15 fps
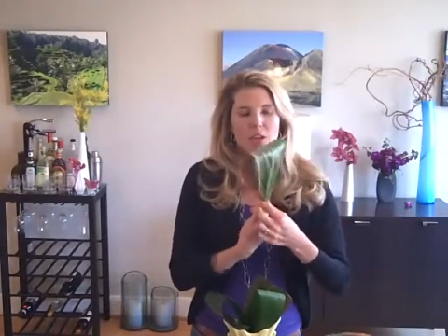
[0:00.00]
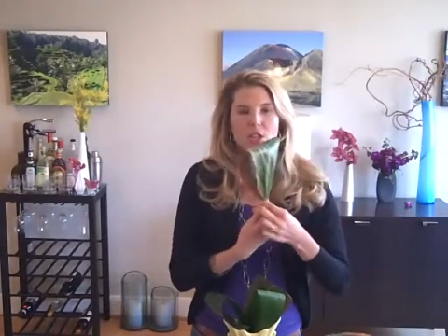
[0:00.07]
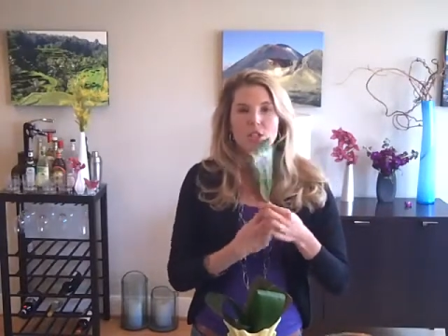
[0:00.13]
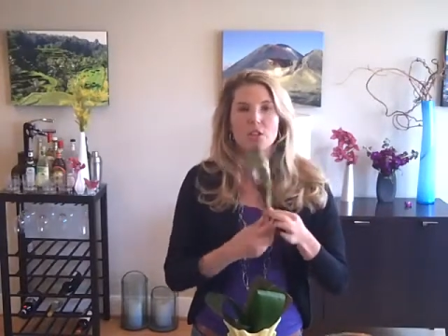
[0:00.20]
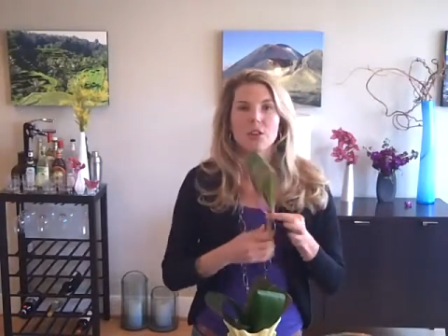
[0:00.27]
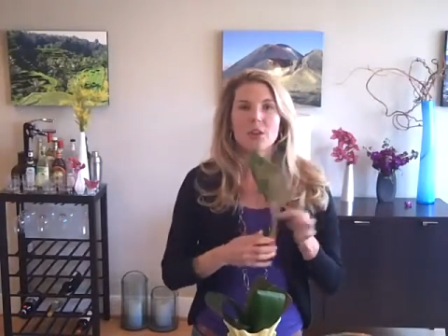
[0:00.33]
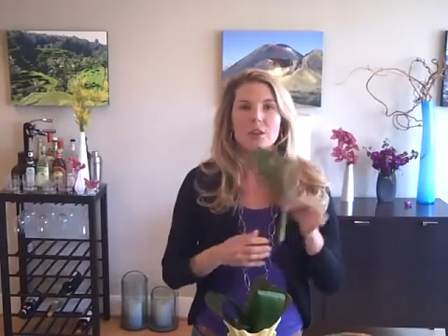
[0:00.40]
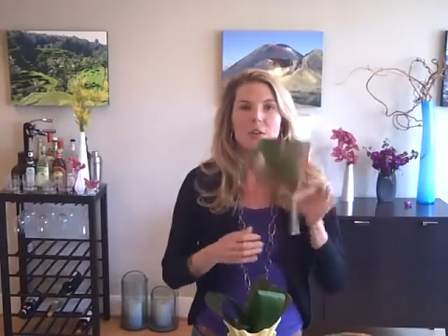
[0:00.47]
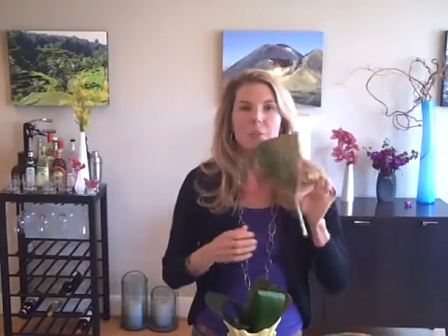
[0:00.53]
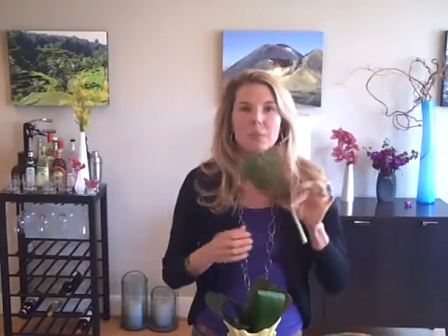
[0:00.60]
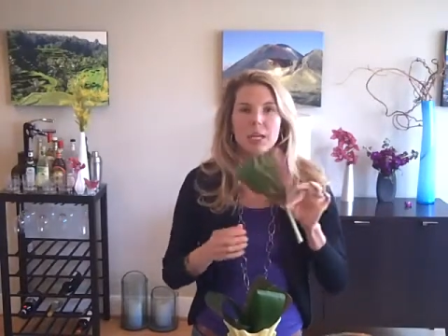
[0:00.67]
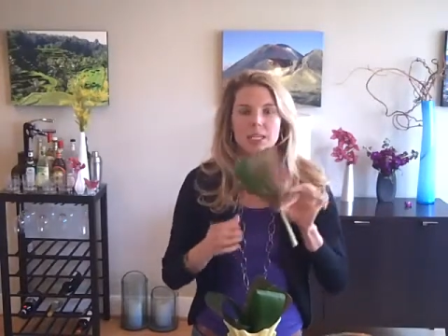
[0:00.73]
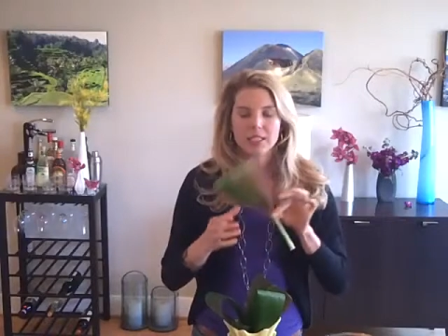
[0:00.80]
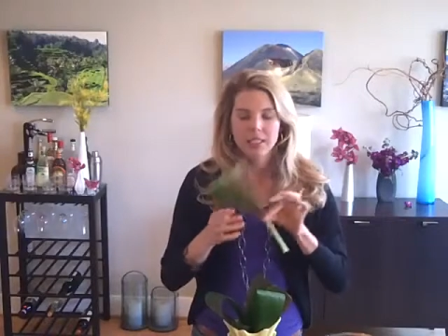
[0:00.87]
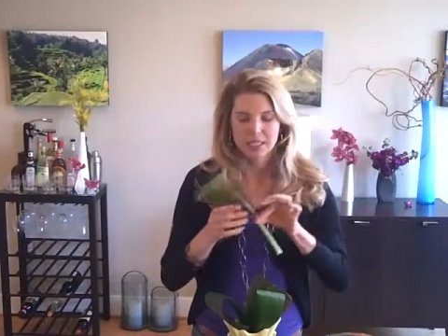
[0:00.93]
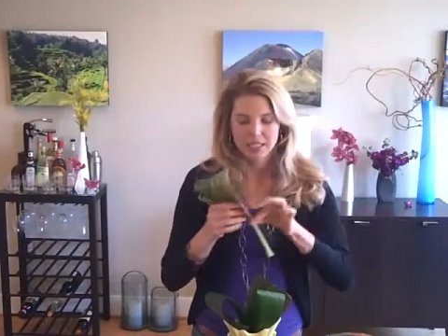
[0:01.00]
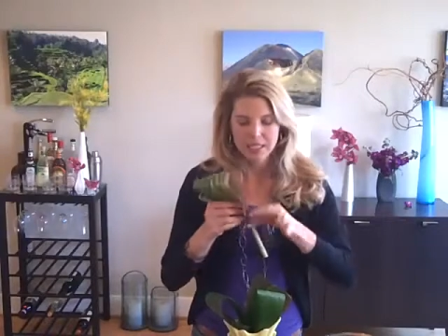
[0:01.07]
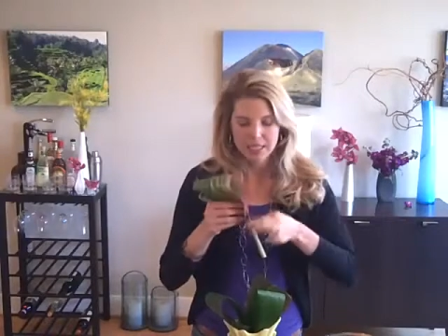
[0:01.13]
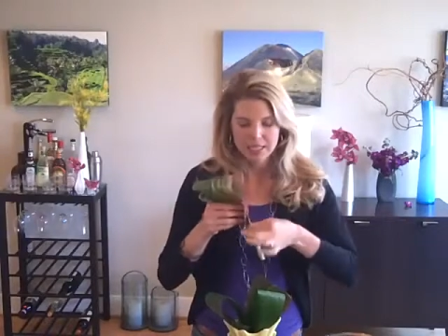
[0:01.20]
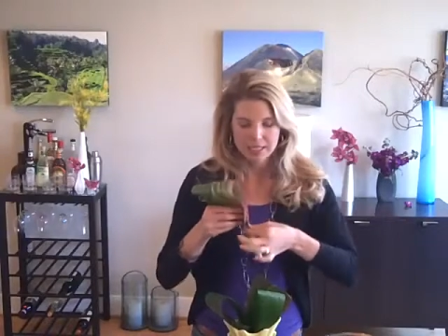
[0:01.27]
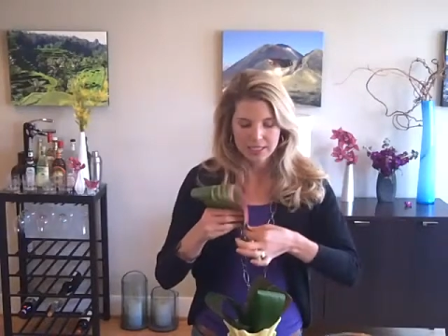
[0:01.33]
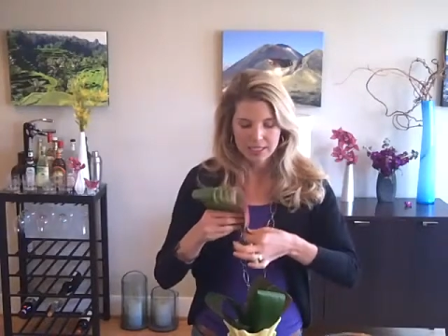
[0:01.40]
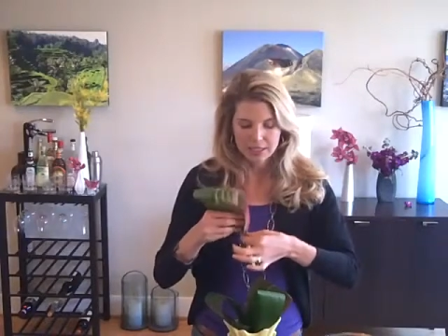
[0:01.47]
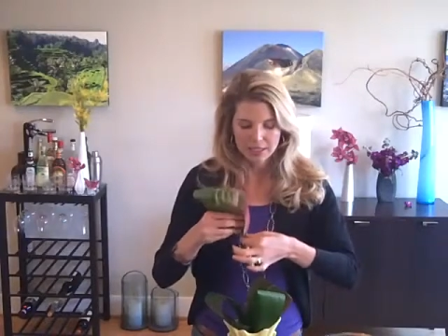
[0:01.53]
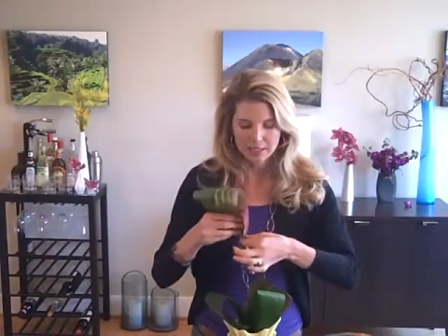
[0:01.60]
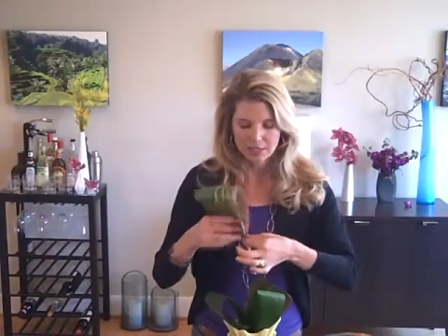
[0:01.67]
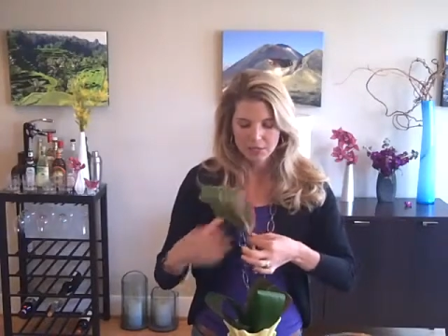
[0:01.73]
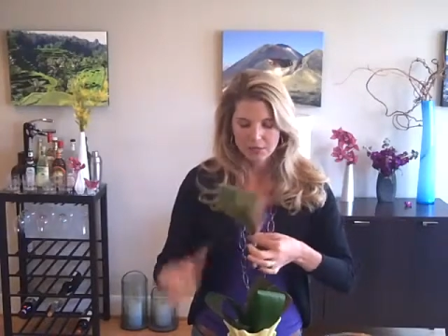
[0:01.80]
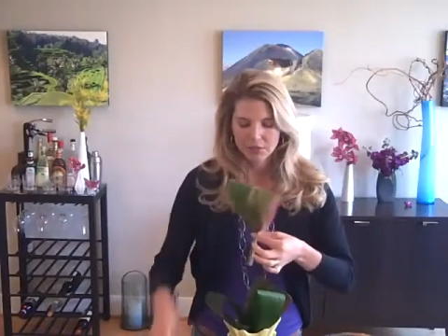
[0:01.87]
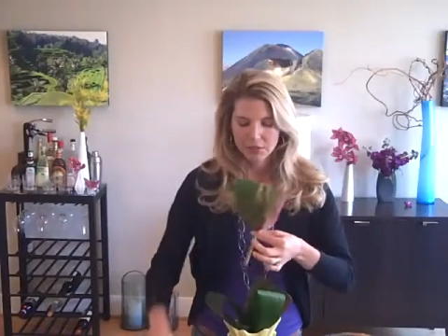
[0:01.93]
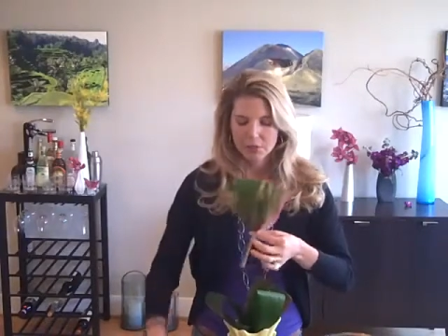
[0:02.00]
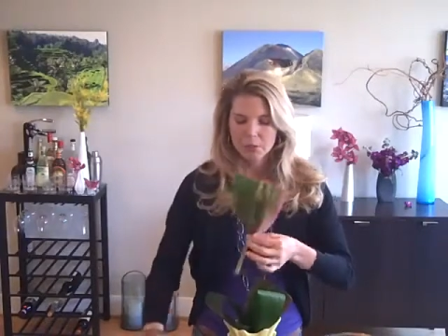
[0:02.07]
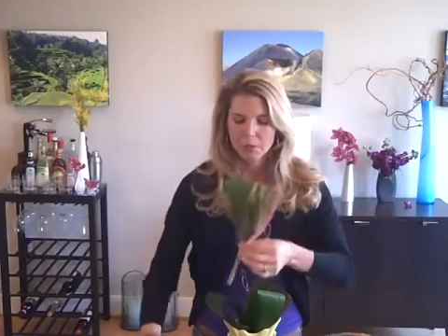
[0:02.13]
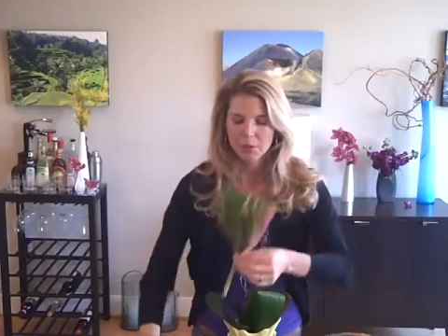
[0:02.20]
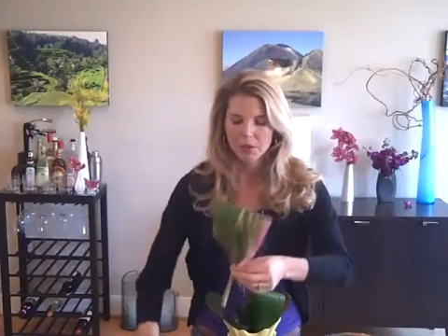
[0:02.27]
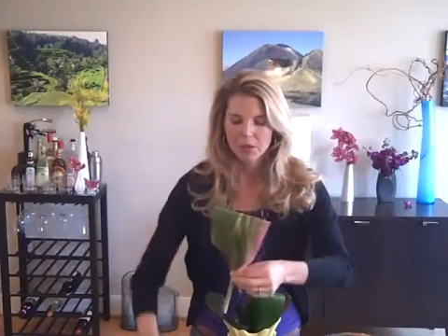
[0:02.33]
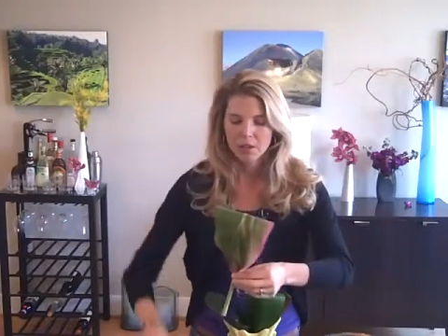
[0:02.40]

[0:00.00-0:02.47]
so that it makes this nice leaf loop.